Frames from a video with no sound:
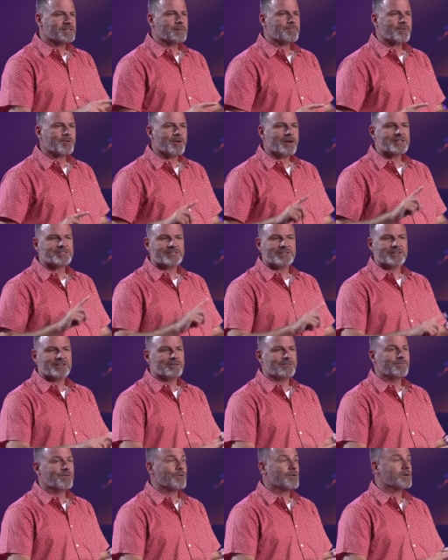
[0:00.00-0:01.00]
a separation
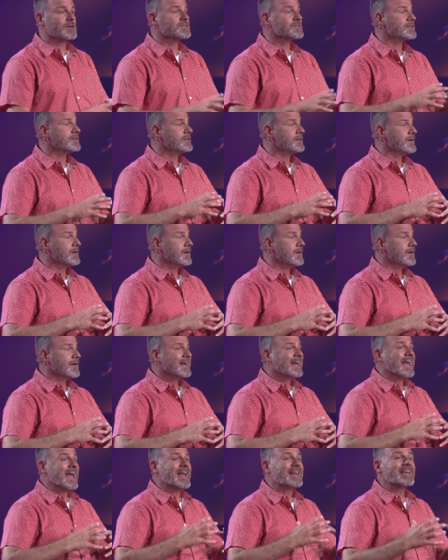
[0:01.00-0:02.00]
and divorce
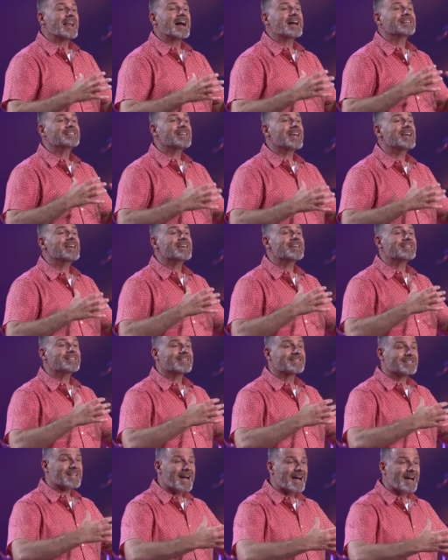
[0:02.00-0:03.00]
and not
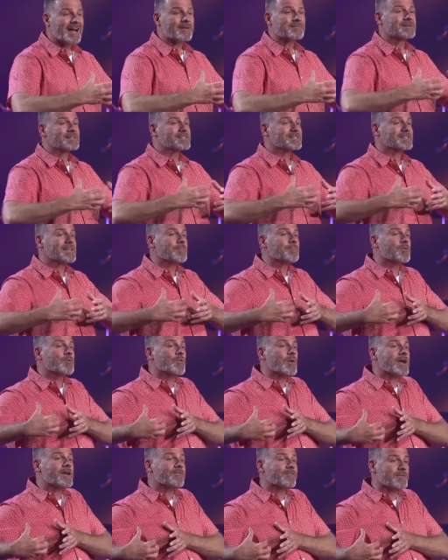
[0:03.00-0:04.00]
taking the time to step
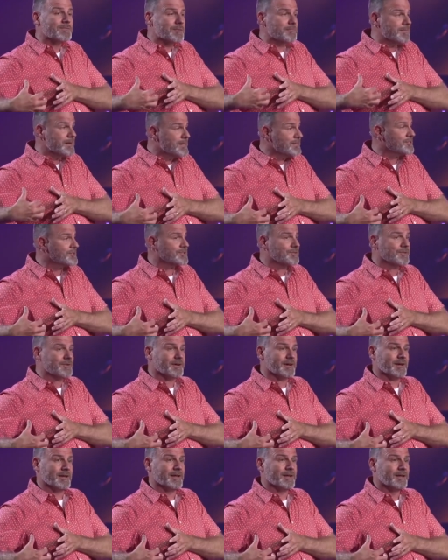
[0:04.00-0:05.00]
away from the
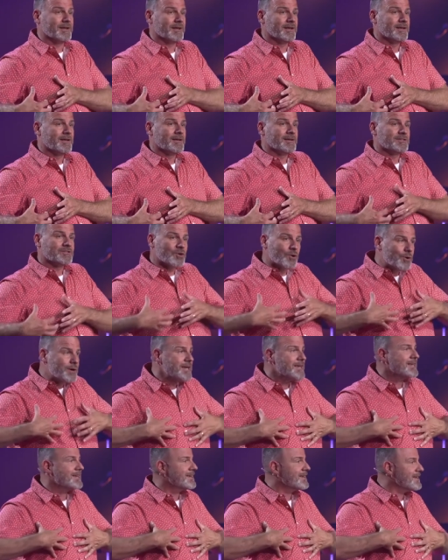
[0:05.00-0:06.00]
ministry so
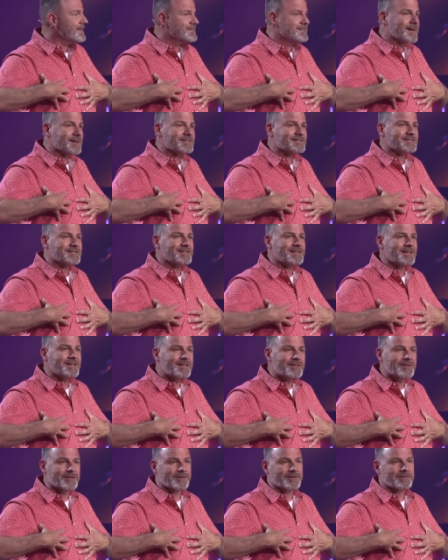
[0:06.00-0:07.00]
he can get touched and
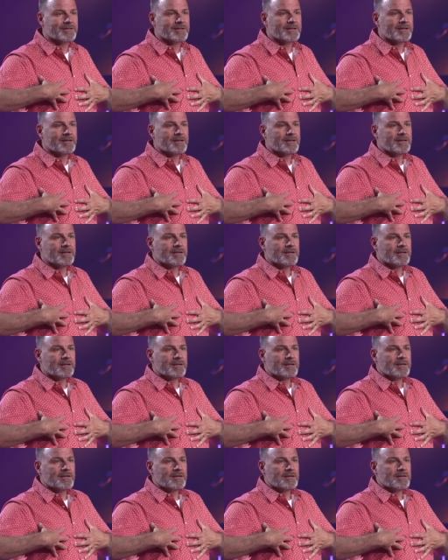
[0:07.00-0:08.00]
healed,
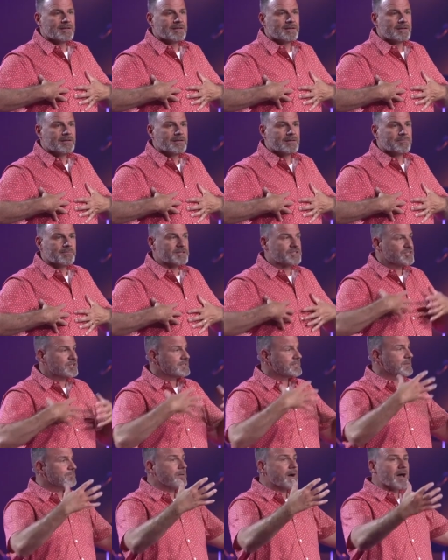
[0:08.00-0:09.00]
but
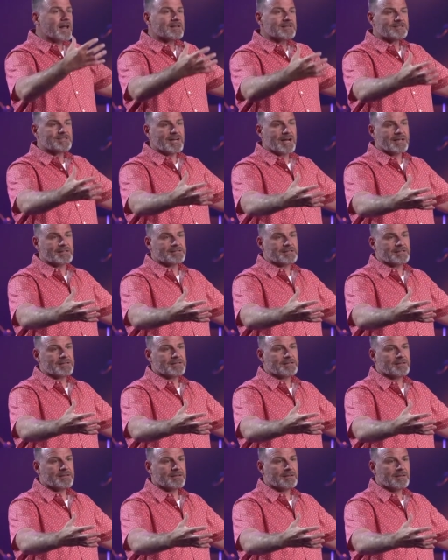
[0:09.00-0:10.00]
just apologizing.
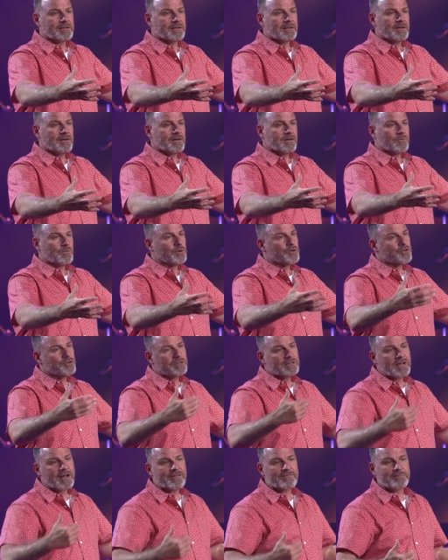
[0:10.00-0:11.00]
Will
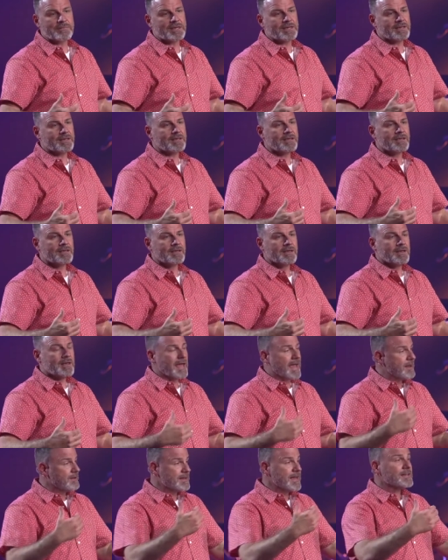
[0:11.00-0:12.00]
you love me?
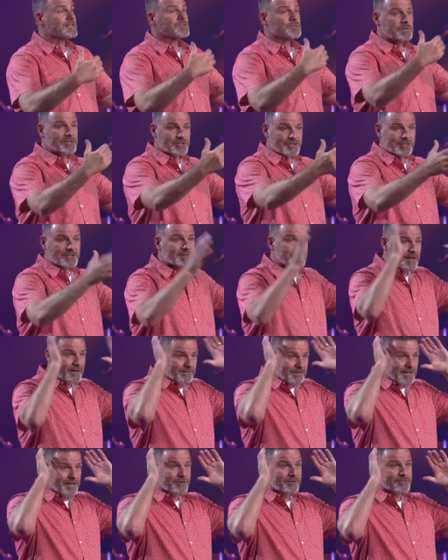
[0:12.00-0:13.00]
And yes, we should
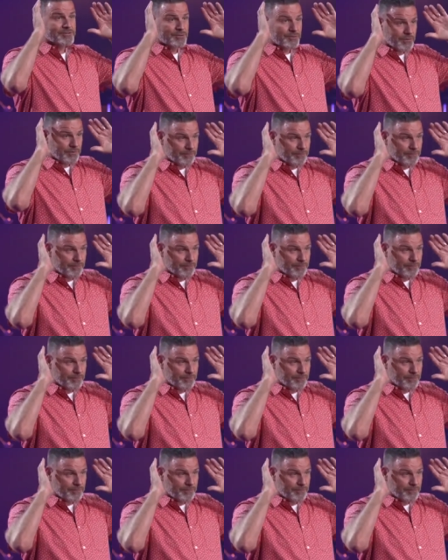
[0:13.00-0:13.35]
love leaders